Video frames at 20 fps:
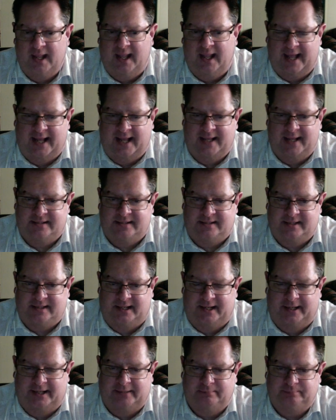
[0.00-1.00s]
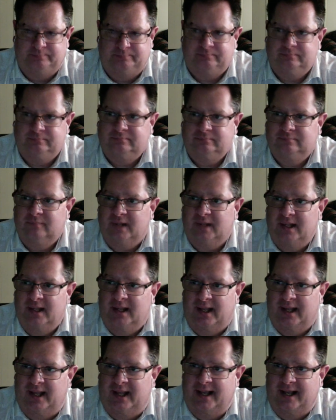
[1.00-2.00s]
as um,
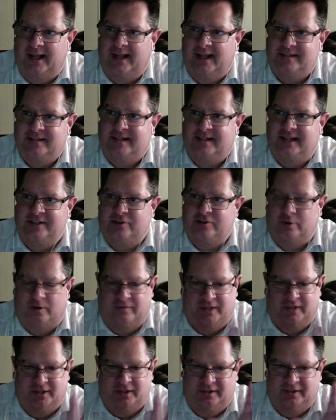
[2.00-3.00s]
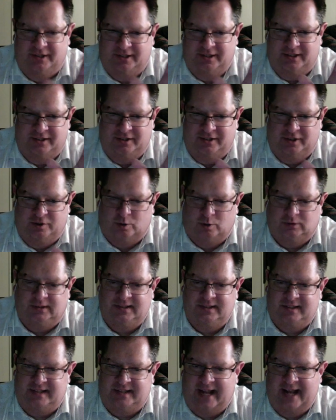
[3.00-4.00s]
as as sort of the, the, the
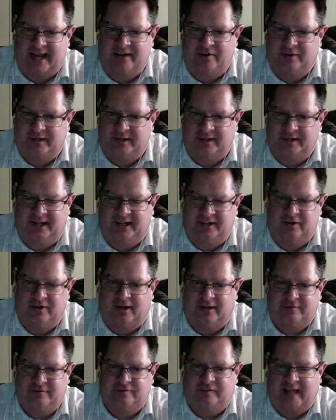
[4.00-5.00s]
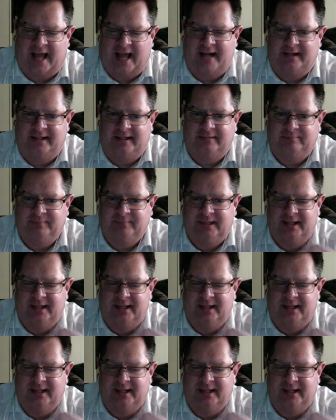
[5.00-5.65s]
golden standard and, and not flatten it,